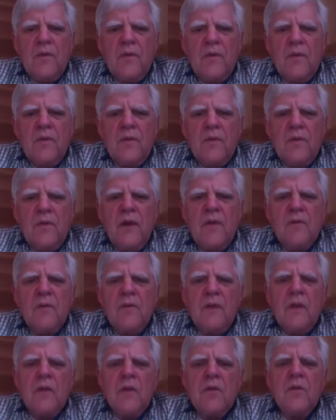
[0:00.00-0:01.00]
says
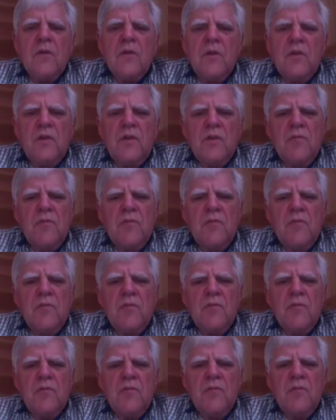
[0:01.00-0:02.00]
inclusive
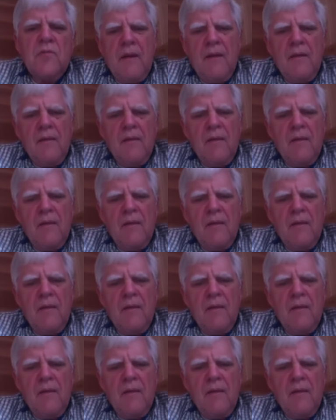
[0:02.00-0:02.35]
design,